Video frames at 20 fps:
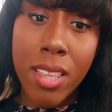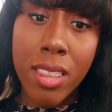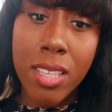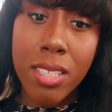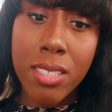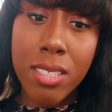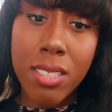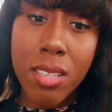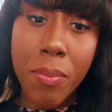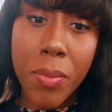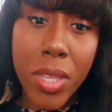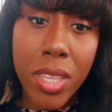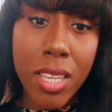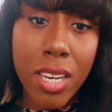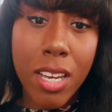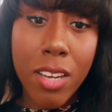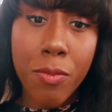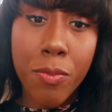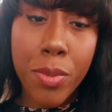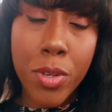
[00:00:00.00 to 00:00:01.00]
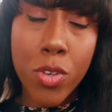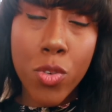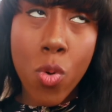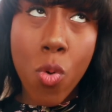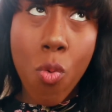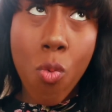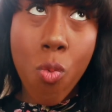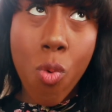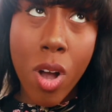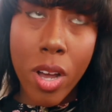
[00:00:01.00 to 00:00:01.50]
This is something that I've
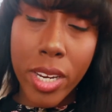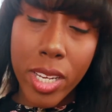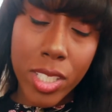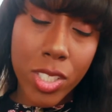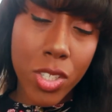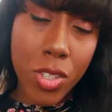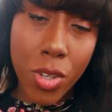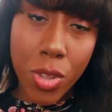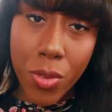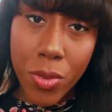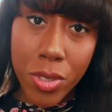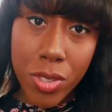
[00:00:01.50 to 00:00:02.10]
been wanting to know the